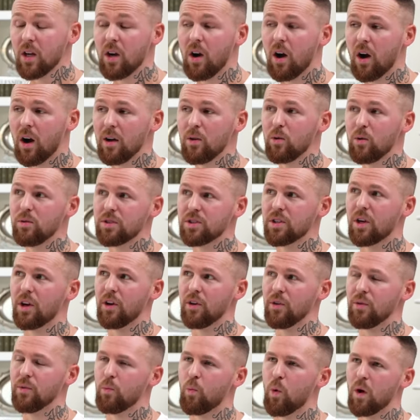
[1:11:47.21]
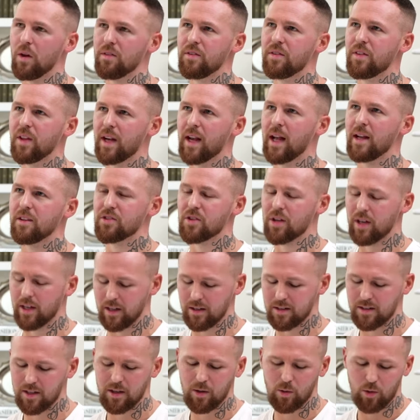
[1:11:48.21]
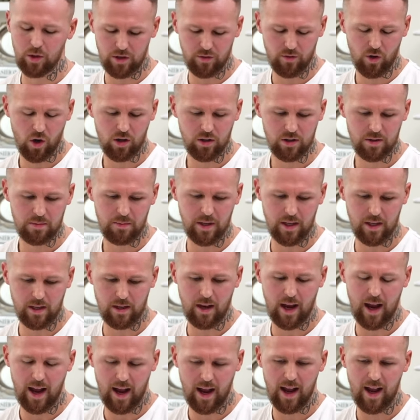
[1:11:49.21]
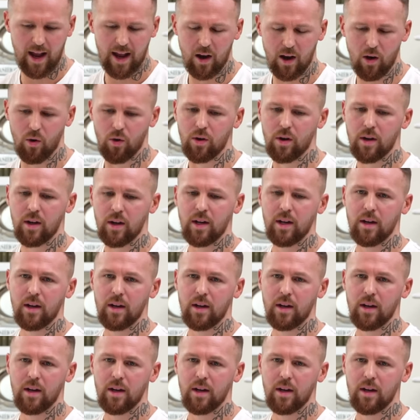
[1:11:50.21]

I also, one thing actually, I'll tell you what, you've asked me how